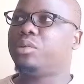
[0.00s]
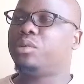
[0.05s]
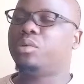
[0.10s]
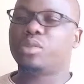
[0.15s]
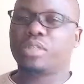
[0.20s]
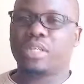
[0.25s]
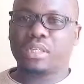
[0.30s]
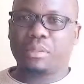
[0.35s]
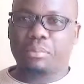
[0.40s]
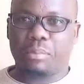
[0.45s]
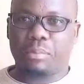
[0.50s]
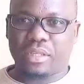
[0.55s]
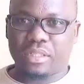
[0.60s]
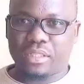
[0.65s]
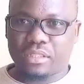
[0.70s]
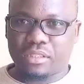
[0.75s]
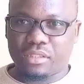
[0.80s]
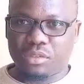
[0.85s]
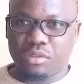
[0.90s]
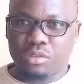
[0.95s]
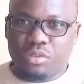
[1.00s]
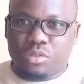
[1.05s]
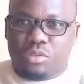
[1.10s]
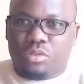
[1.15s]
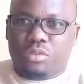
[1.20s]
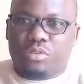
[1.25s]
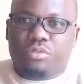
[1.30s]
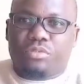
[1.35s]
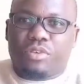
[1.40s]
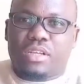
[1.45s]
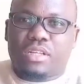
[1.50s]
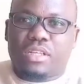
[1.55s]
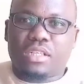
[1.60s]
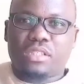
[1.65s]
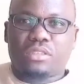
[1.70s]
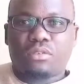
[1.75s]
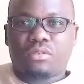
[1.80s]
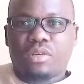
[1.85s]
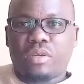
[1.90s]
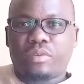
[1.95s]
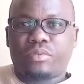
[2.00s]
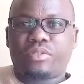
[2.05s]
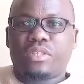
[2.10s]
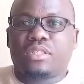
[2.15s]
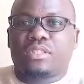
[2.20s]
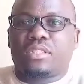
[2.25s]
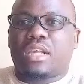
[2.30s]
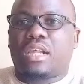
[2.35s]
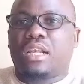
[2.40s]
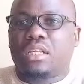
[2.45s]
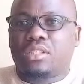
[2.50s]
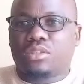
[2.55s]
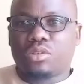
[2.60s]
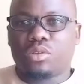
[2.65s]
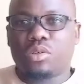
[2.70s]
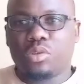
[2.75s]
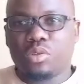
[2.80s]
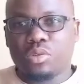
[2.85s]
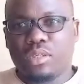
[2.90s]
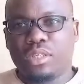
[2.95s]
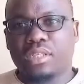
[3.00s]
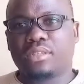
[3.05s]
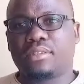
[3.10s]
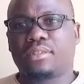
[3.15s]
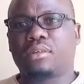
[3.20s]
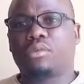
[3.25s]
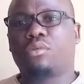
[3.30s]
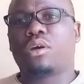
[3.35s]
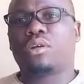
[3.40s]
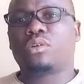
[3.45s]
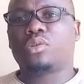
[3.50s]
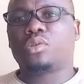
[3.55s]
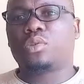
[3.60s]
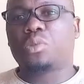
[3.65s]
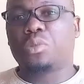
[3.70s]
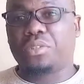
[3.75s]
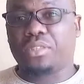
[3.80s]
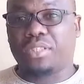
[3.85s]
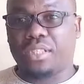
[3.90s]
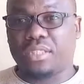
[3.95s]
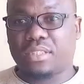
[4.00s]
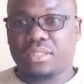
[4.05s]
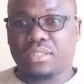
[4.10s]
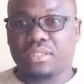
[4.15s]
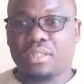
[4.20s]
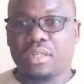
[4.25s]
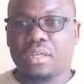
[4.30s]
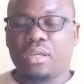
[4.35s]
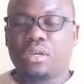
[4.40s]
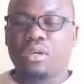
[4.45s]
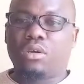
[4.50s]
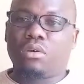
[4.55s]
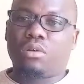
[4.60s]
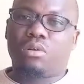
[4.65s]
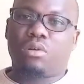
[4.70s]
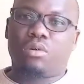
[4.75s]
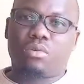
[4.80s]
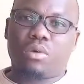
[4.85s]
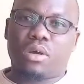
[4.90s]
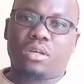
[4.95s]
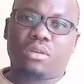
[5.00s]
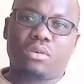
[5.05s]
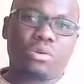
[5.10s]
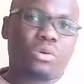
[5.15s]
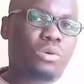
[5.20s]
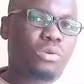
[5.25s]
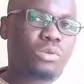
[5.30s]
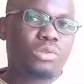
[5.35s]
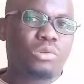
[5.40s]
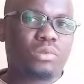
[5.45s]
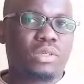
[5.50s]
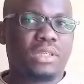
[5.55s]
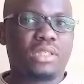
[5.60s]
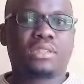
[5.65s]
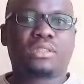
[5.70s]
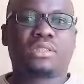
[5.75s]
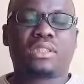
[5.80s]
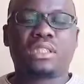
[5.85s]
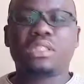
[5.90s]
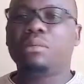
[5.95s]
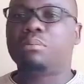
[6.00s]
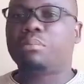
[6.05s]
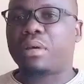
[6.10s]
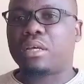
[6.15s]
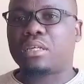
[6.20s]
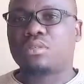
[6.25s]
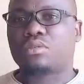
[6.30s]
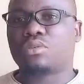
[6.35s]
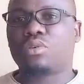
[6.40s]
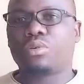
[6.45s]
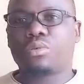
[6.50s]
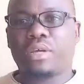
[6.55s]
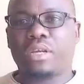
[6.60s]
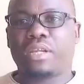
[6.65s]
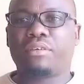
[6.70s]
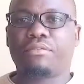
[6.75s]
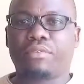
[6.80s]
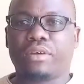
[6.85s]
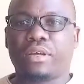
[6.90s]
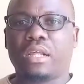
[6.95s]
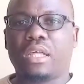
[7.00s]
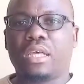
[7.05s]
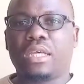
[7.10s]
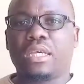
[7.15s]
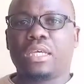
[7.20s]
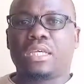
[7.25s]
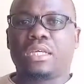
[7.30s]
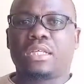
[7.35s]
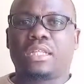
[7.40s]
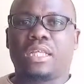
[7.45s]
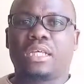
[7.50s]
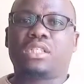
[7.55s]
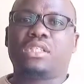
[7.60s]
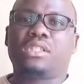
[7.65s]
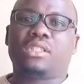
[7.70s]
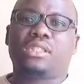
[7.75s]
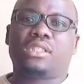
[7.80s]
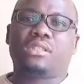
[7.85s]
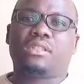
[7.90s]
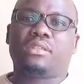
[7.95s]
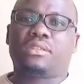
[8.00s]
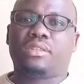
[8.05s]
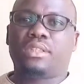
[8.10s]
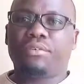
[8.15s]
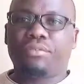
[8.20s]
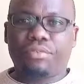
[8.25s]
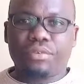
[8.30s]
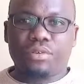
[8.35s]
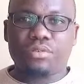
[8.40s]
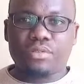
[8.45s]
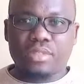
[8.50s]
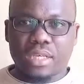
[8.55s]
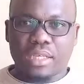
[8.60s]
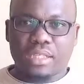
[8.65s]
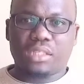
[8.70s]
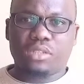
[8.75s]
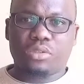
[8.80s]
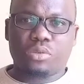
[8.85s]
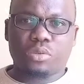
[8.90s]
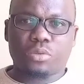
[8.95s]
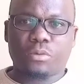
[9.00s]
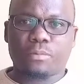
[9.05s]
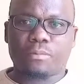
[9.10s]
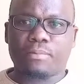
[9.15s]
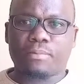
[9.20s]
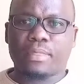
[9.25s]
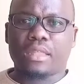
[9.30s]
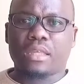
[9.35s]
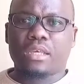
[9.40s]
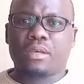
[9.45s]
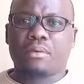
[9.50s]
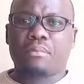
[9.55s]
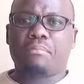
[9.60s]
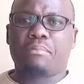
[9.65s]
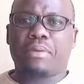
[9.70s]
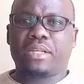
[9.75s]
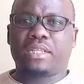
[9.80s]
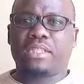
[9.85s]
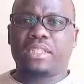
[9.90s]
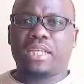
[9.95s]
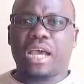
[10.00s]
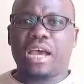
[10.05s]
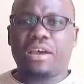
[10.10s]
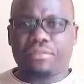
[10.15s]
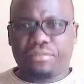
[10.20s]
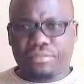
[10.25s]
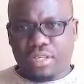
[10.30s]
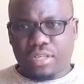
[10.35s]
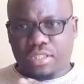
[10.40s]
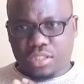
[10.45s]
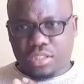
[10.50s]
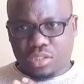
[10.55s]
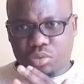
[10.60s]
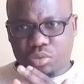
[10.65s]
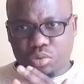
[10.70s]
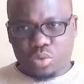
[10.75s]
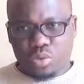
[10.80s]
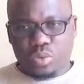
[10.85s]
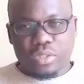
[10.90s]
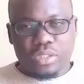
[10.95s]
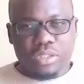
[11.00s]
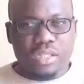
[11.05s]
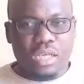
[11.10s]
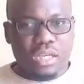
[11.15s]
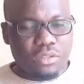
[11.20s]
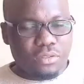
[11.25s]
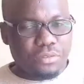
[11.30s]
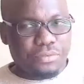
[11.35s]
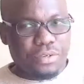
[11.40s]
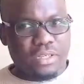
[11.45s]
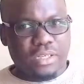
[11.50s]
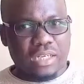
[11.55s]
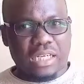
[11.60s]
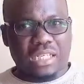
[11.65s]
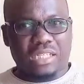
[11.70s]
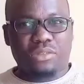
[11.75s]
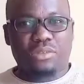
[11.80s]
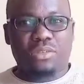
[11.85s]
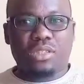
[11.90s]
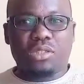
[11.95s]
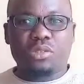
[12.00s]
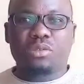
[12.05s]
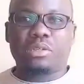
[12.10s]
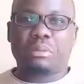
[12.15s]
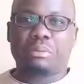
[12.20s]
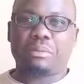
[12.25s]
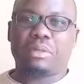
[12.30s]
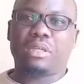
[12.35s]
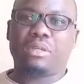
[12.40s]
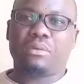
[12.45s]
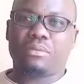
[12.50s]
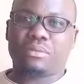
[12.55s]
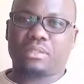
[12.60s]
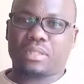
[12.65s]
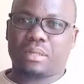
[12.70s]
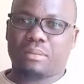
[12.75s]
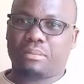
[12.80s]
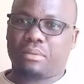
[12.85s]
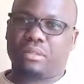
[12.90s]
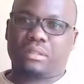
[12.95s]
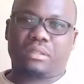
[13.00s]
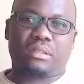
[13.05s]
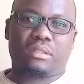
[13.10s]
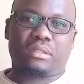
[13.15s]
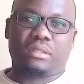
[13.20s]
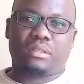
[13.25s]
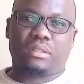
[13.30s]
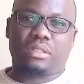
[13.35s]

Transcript: you get paid, you find that your wife says, let's go, you get one or two shirts, or you get slippers or whatever that she feels I need to. But after still doing that, you find that you still remain with something.